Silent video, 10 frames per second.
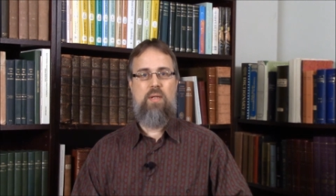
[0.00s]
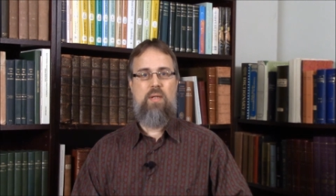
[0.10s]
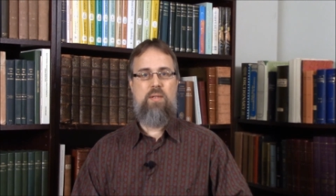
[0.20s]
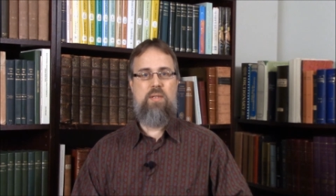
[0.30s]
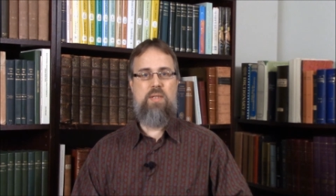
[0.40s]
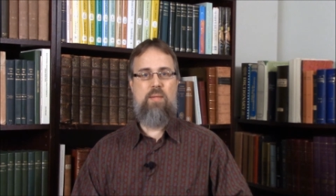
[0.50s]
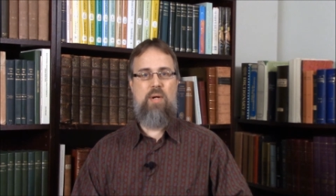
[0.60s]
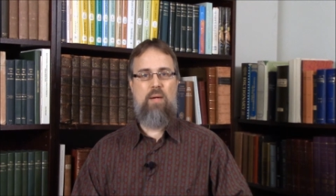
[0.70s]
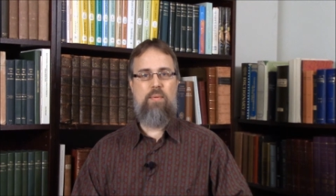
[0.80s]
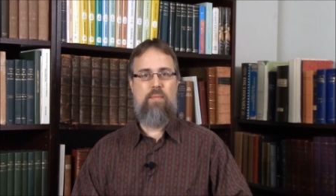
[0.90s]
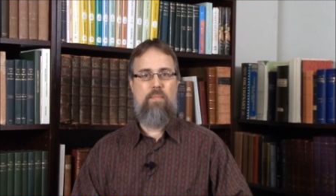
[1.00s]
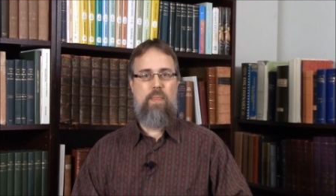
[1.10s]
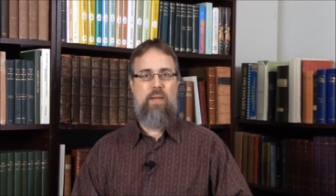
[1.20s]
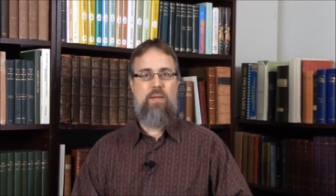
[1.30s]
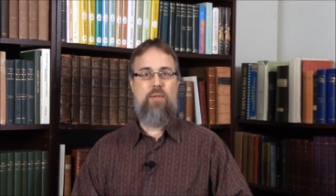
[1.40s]
To sum up,
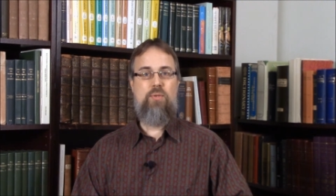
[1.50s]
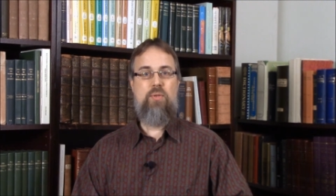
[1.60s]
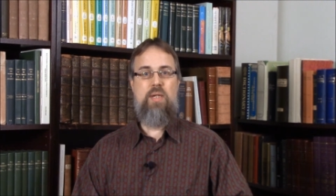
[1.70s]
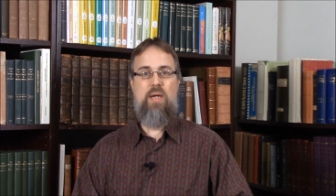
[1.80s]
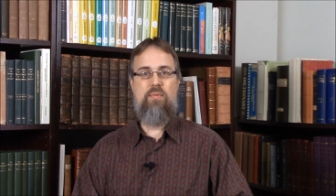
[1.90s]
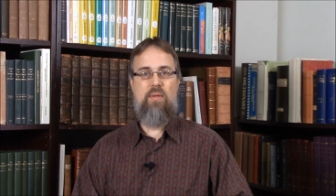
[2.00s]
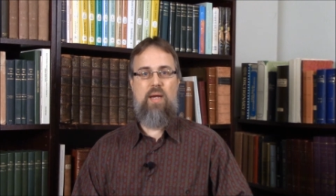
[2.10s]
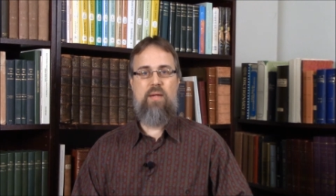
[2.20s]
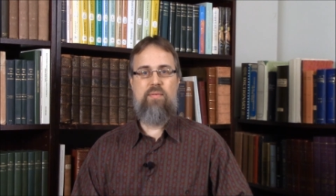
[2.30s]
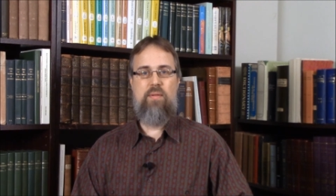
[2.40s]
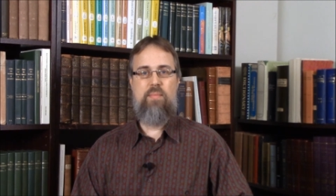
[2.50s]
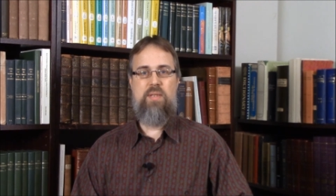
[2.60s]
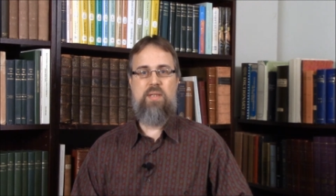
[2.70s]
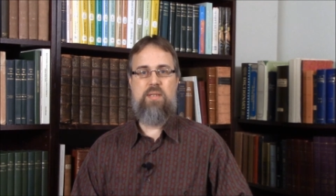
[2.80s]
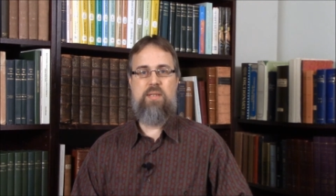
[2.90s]
the tree of life
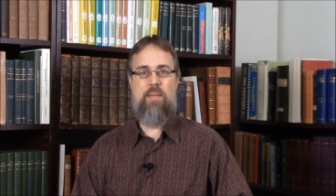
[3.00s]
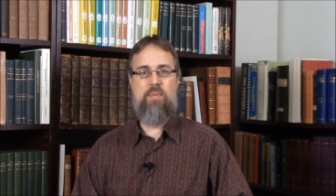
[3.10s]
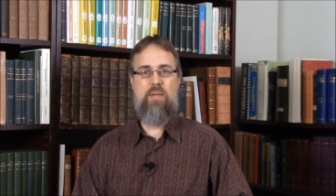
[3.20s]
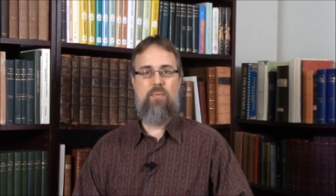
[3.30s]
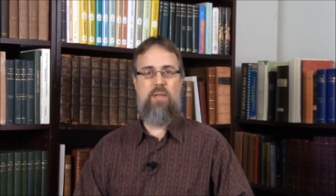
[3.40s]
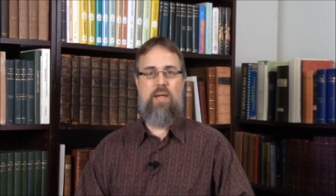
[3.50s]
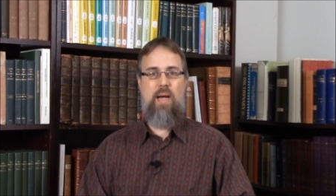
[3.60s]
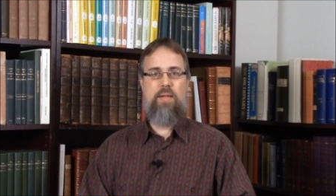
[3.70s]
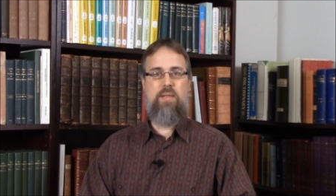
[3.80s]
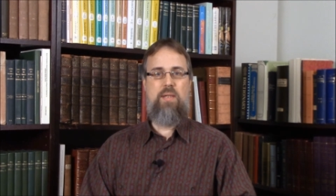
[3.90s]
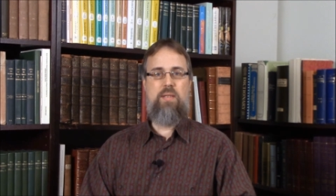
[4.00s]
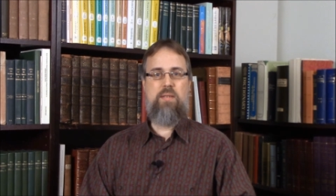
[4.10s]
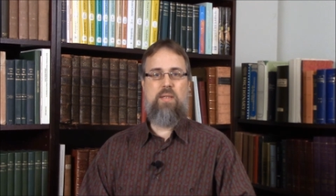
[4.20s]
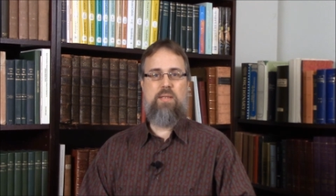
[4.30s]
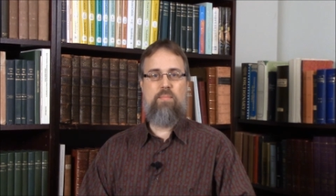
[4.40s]
means accepting what God
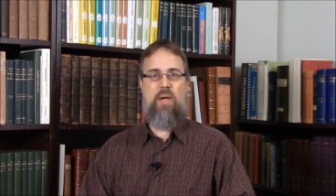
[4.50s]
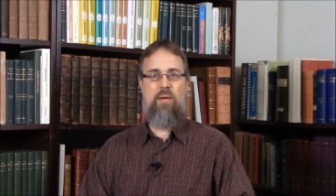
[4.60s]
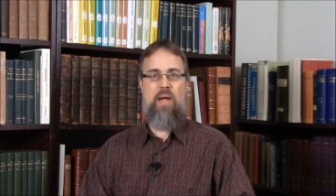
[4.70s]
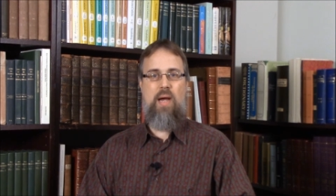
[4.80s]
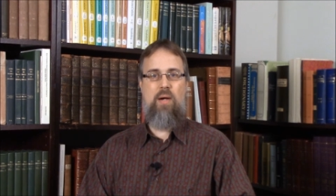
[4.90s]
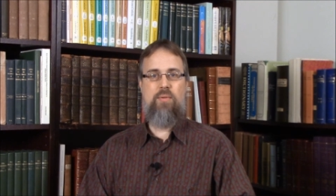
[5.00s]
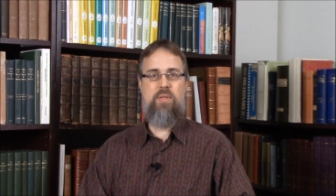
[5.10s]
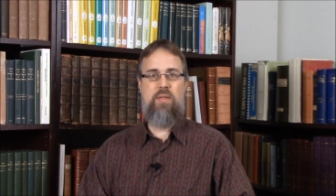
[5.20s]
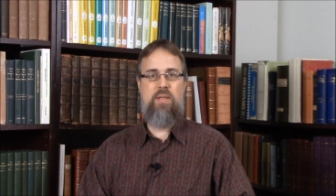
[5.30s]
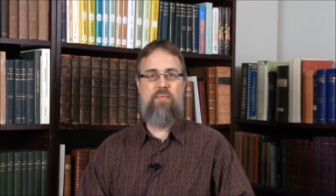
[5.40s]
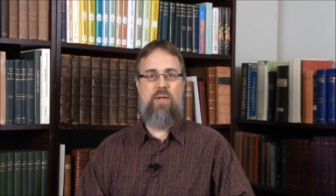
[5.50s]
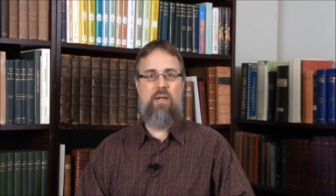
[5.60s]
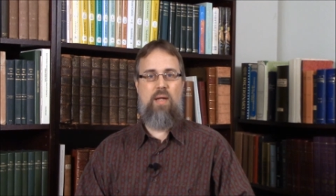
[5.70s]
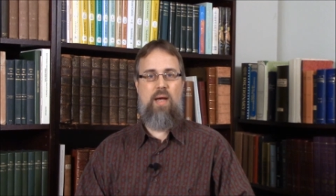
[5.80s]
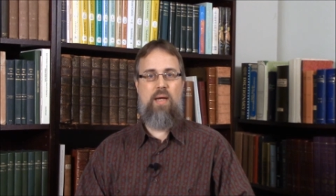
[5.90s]
teaches us about how to live
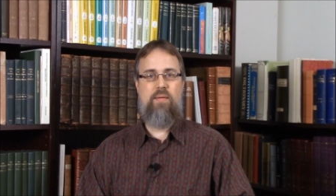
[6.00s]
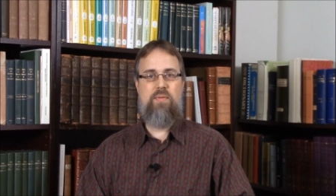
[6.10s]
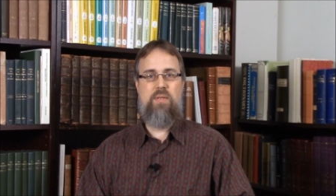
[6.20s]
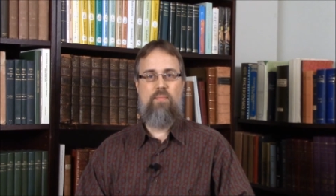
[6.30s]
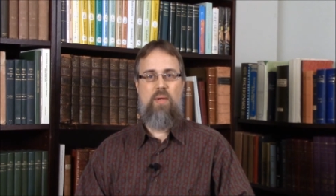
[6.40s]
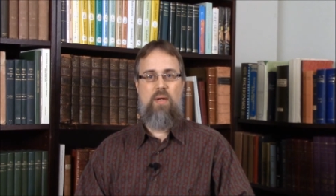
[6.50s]
our lives.